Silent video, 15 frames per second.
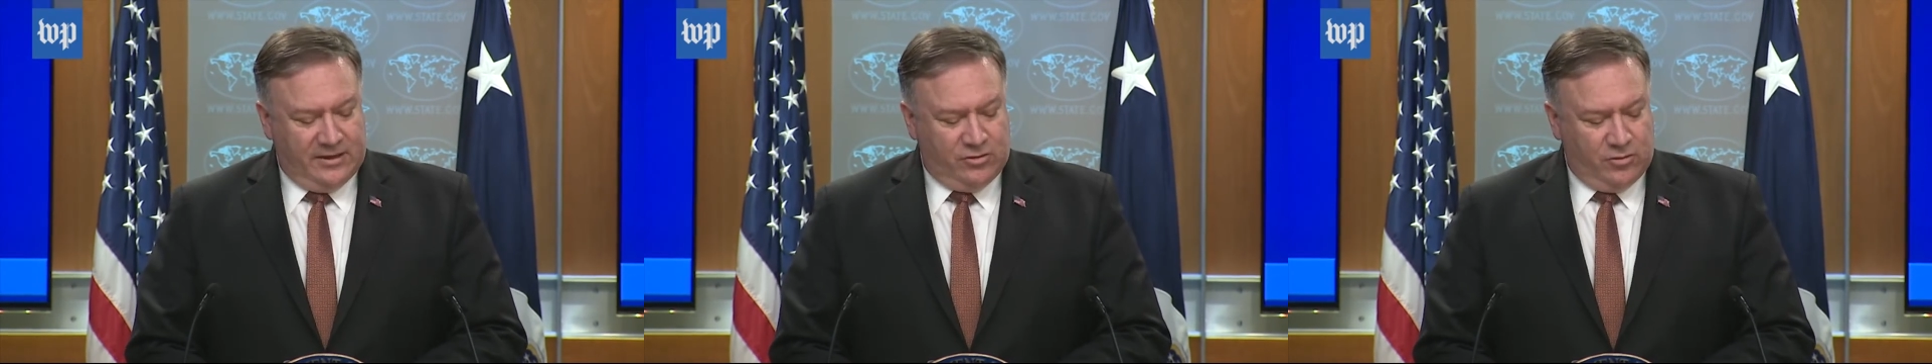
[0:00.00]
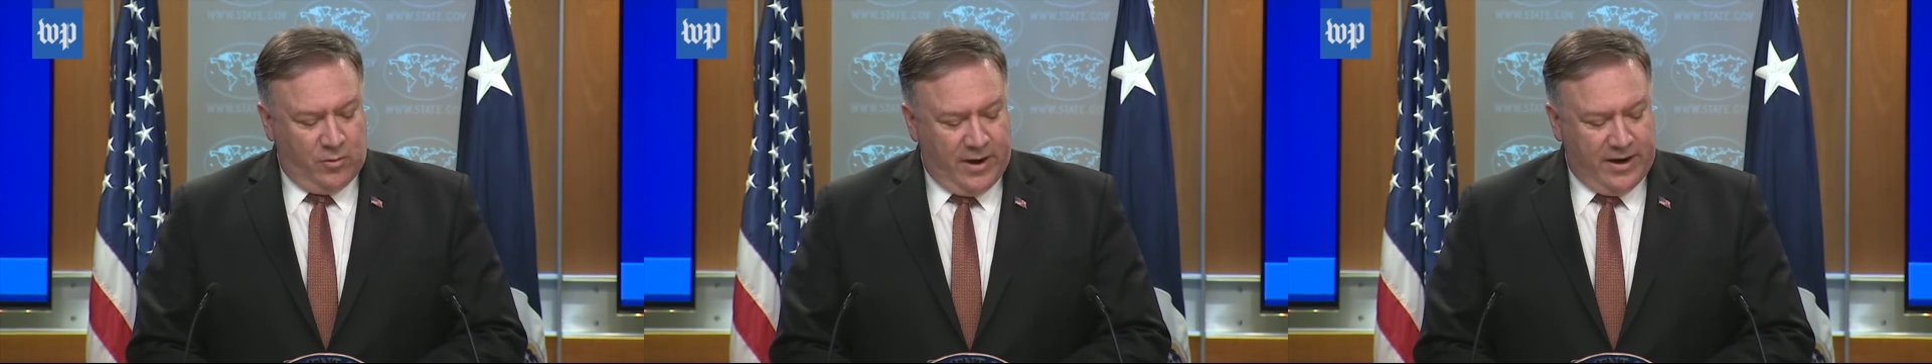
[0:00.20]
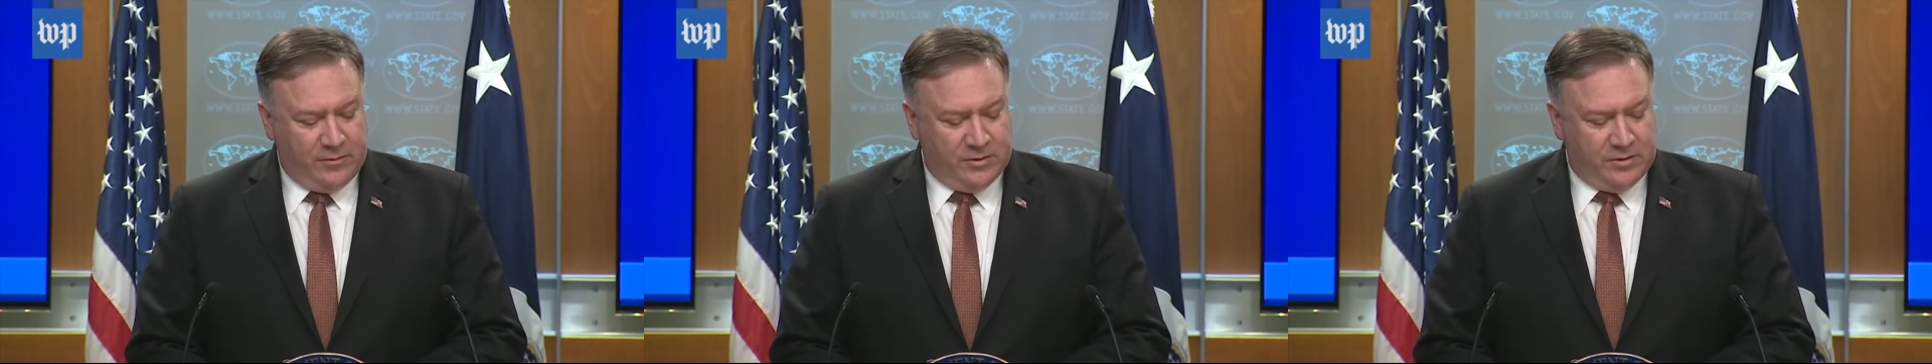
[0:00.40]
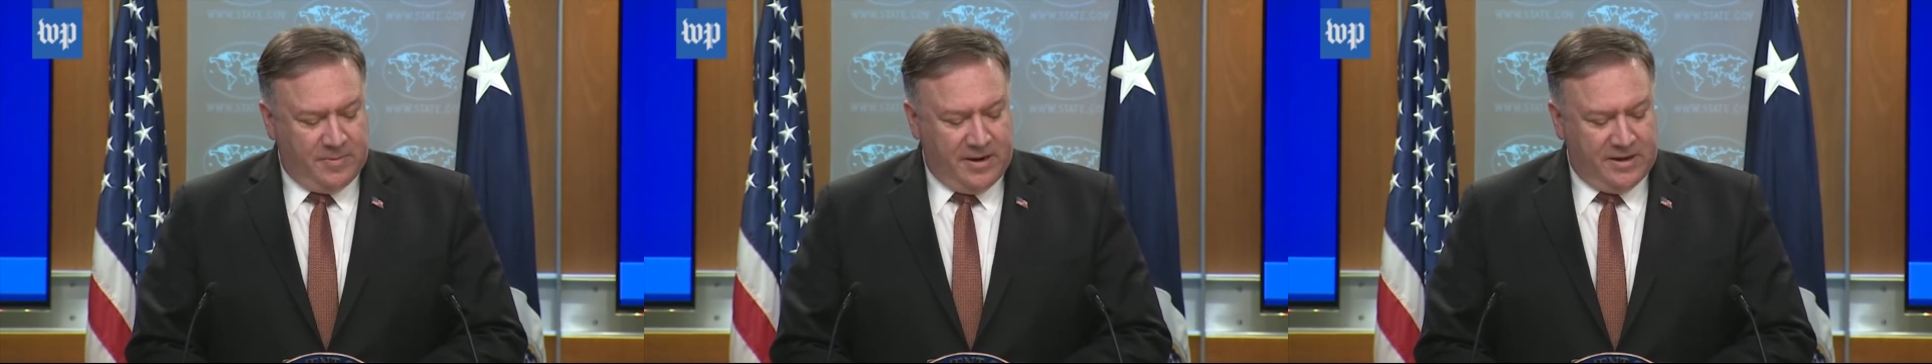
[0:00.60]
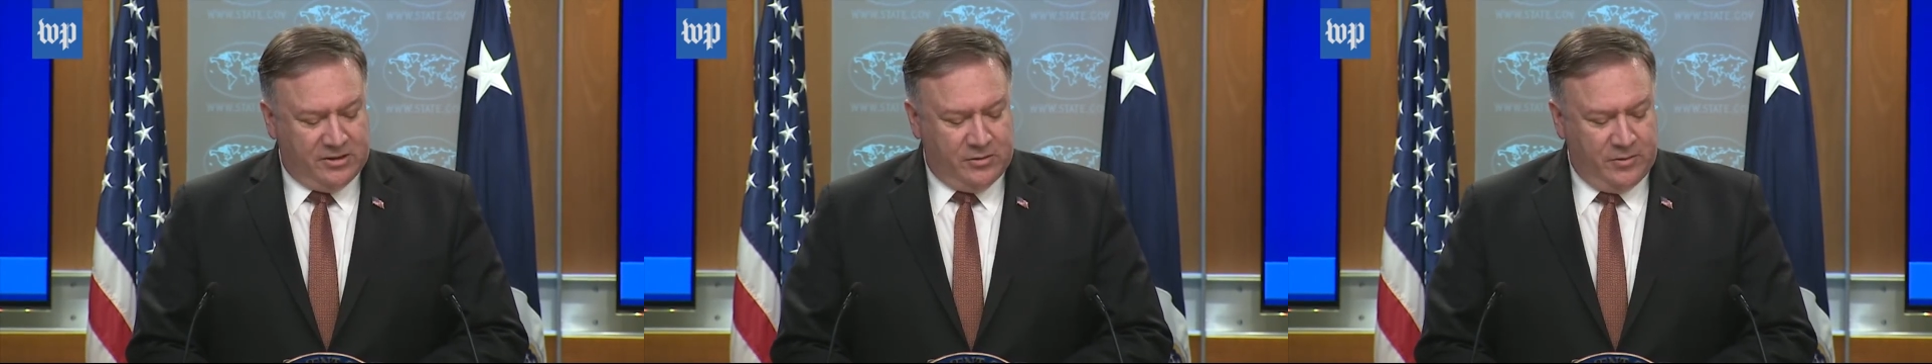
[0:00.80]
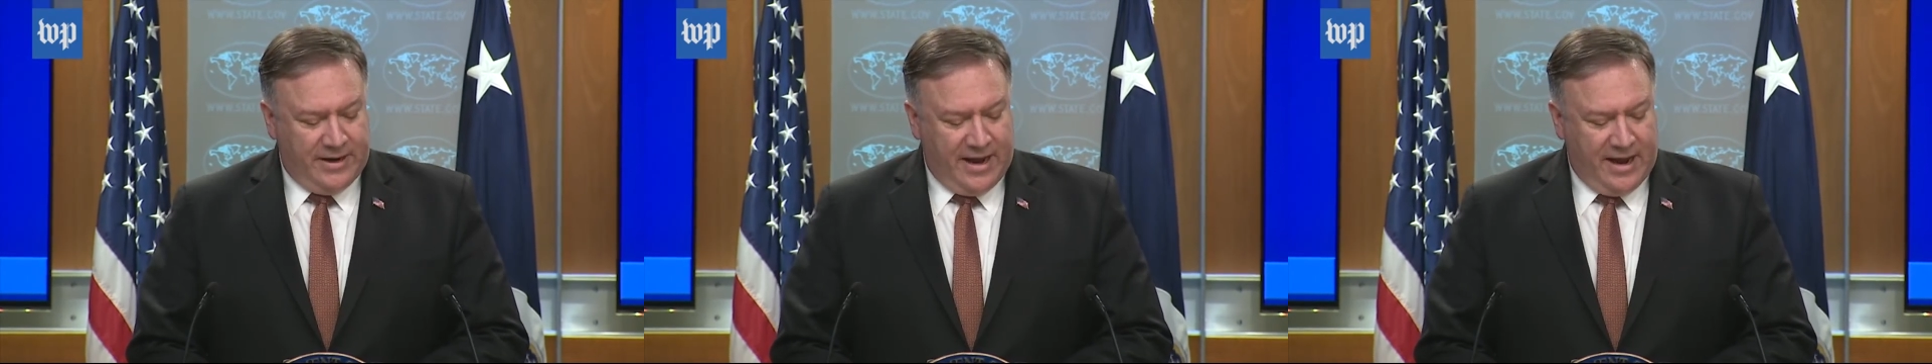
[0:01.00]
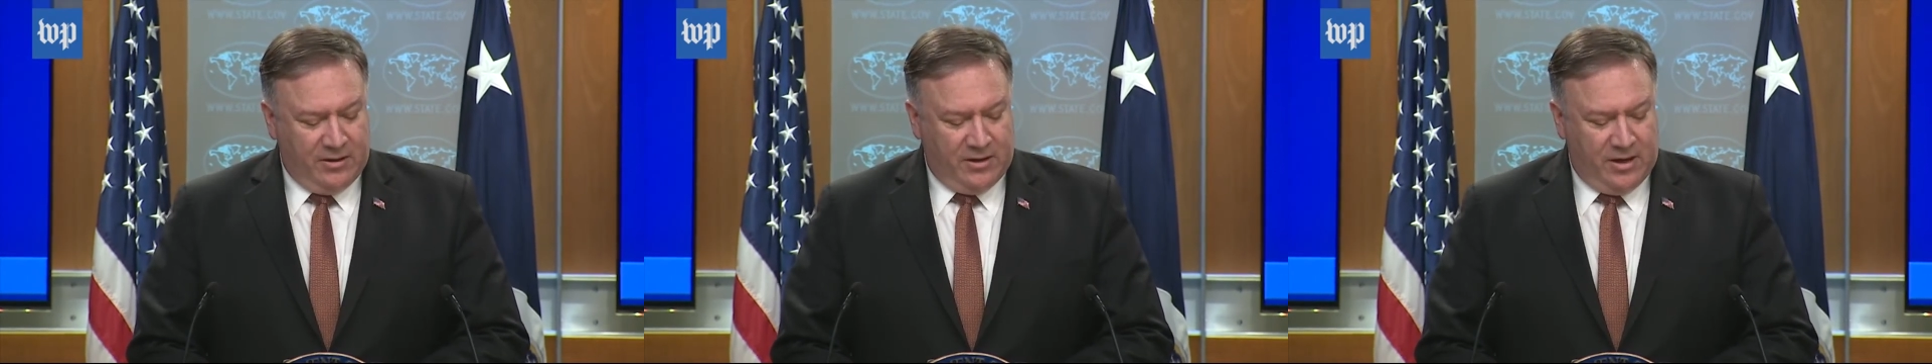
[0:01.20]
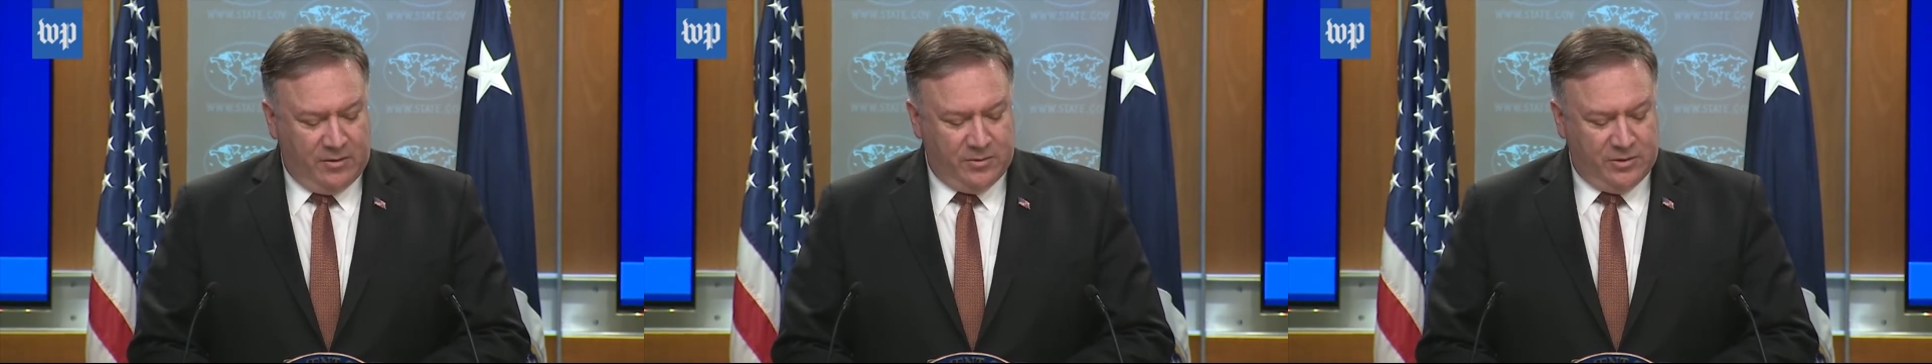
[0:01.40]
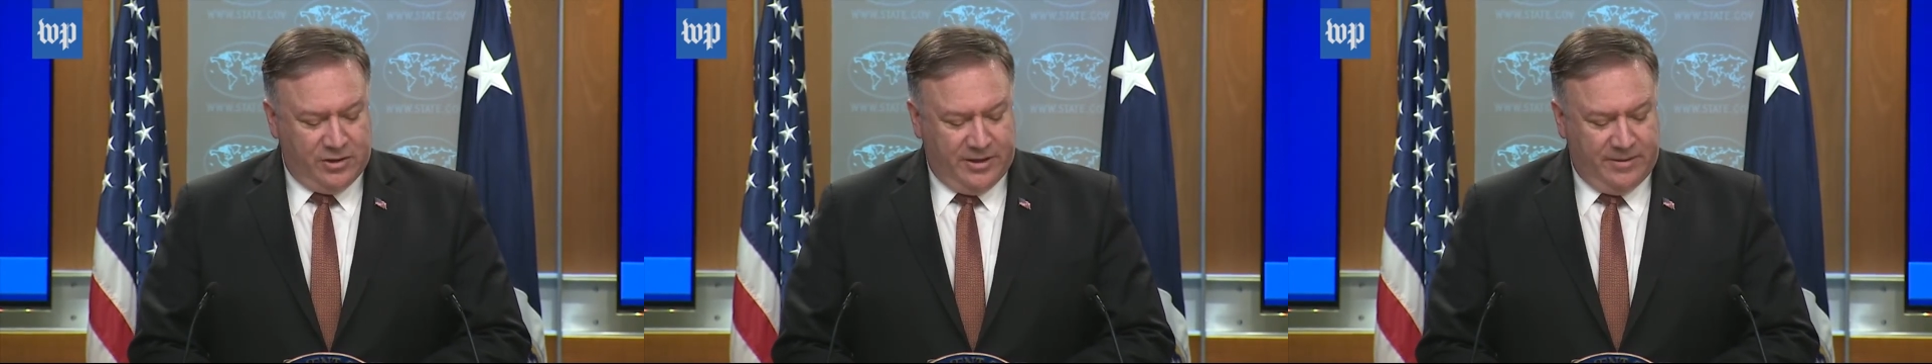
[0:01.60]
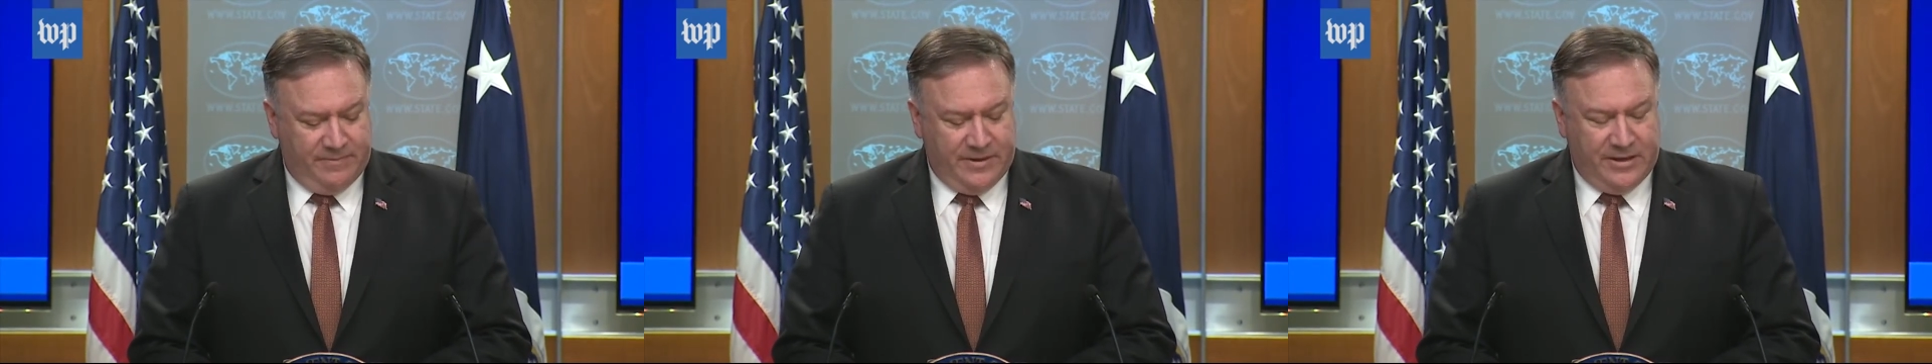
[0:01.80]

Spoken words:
direct response to an outlaw regime